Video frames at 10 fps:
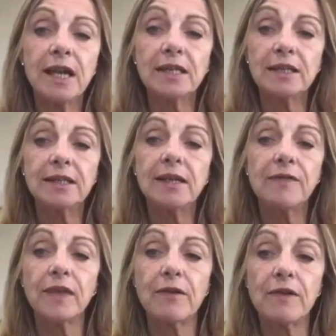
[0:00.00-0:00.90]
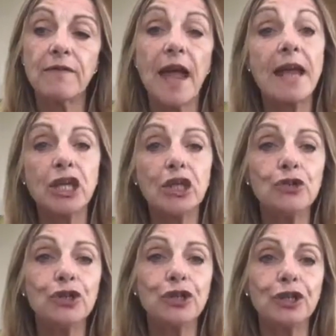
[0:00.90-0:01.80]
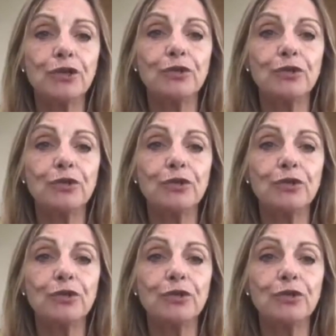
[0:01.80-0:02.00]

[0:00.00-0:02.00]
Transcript: and see if they're of any use to you.